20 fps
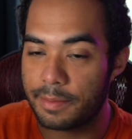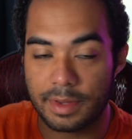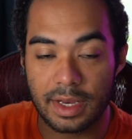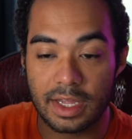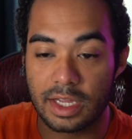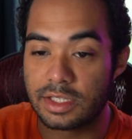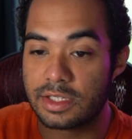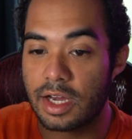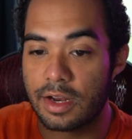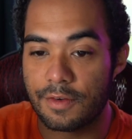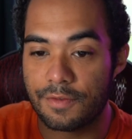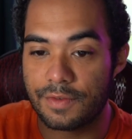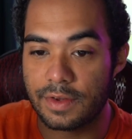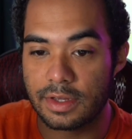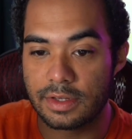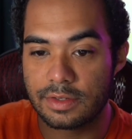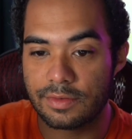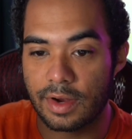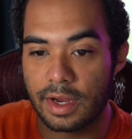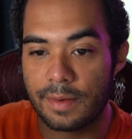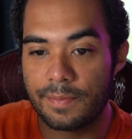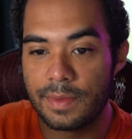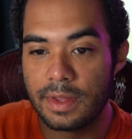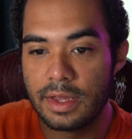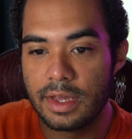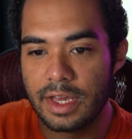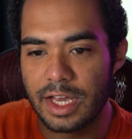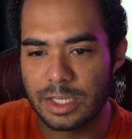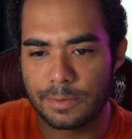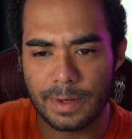ton of fees, right?
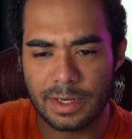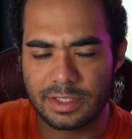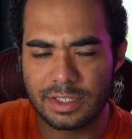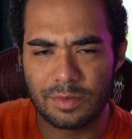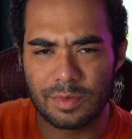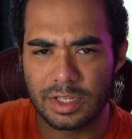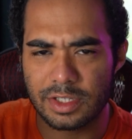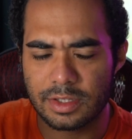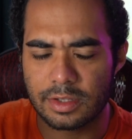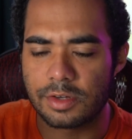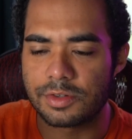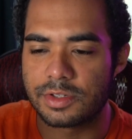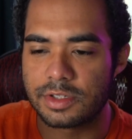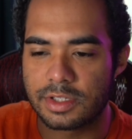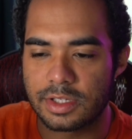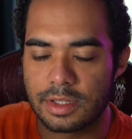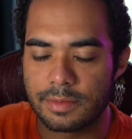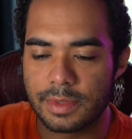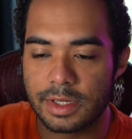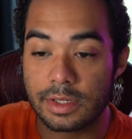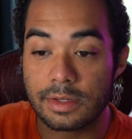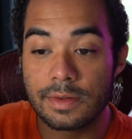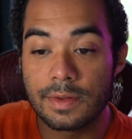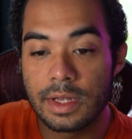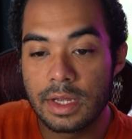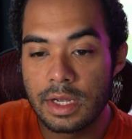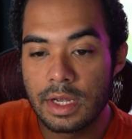Especially when it's closer to the middle.